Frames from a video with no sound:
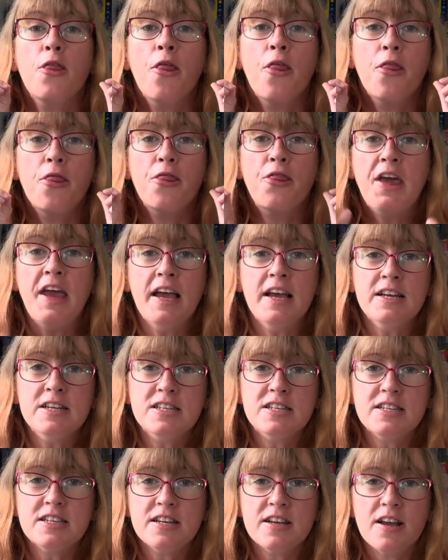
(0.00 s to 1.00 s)

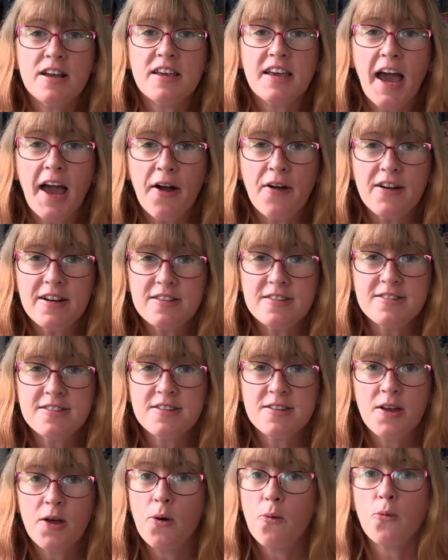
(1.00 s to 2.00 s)
These carrots
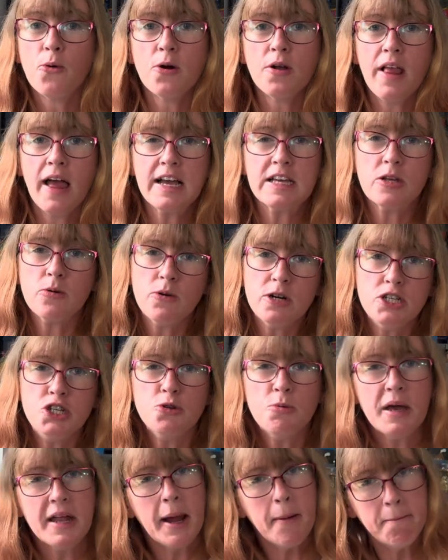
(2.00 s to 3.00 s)
were like the ones you
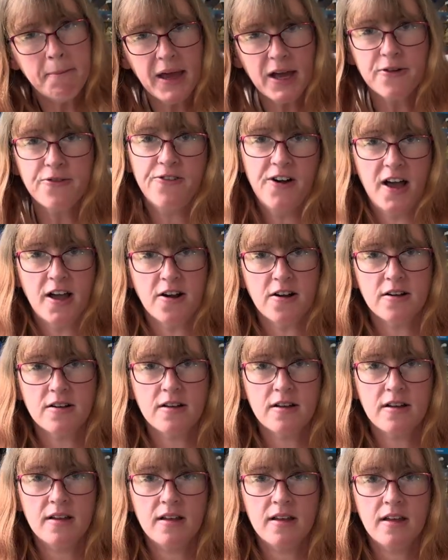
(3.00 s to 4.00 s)
get at Big Fire.
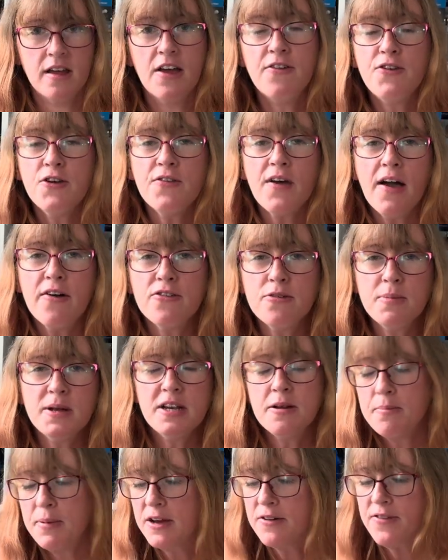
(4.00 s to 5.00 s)
If you've ever been
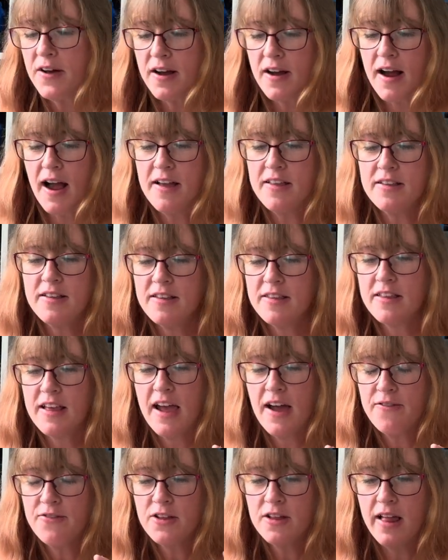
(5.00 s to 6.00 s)
to Big Fire and they
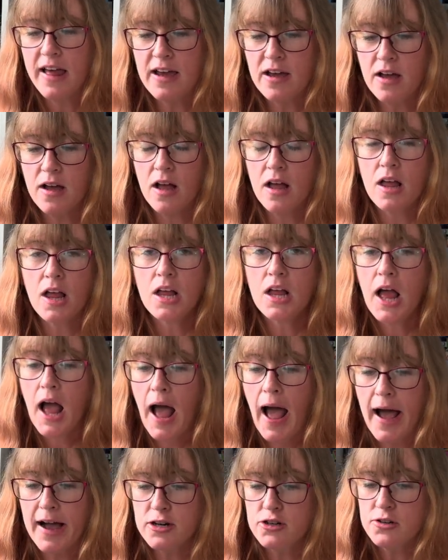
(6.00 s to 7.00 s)
have the like
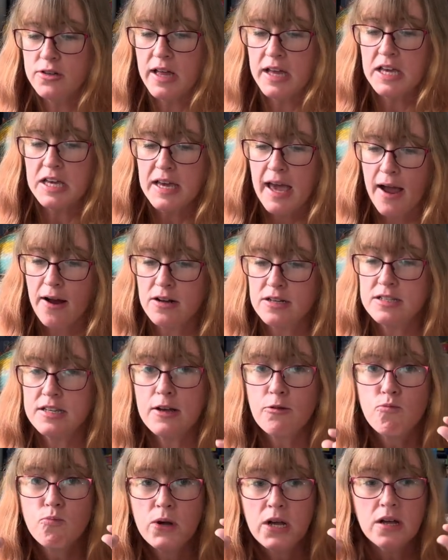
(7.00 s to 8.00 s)
actual like carrots,
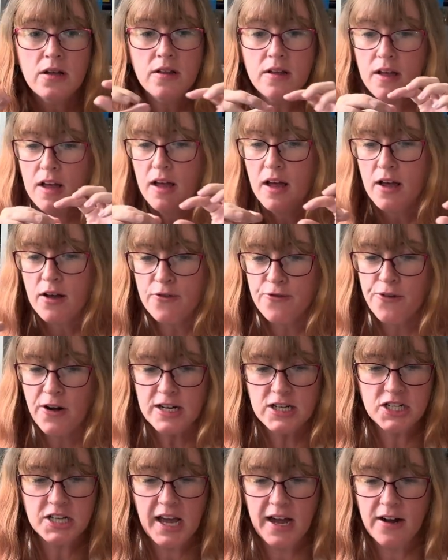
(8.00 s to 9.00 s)
like real
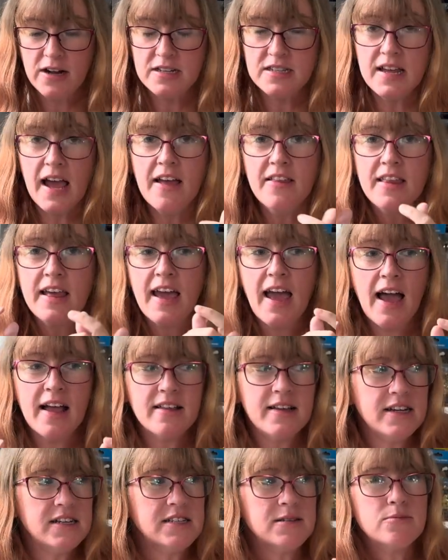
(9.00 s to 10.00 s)
fresh carrots, and they had
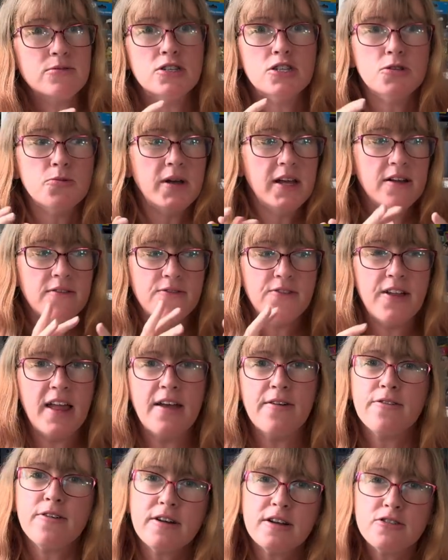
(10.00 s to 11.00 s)
like some sweet
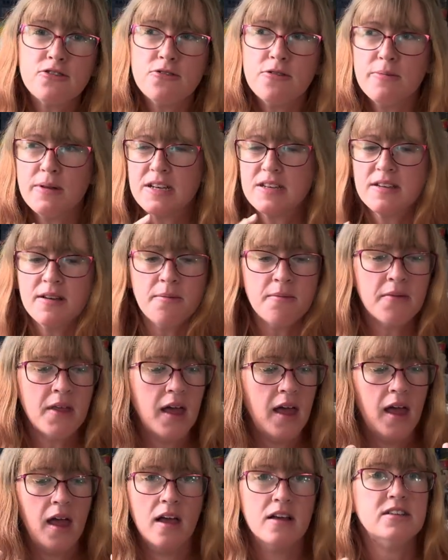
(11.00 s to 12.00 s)
flavoring to them, like some,
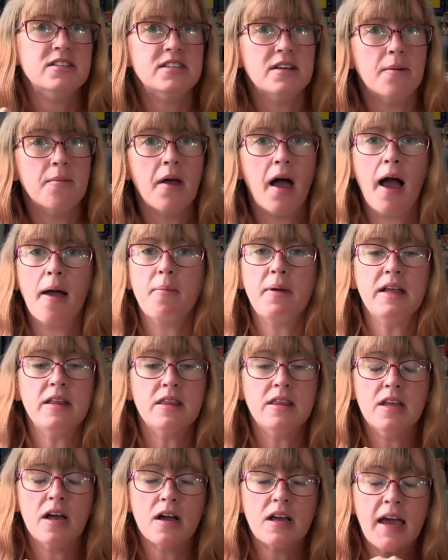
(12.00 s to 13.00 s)
I mean,
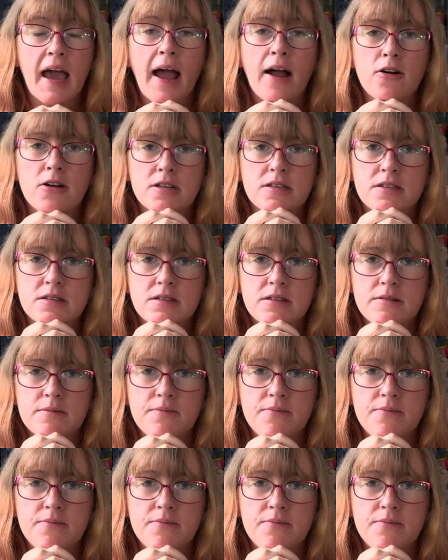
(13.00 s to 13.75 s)
the carrots.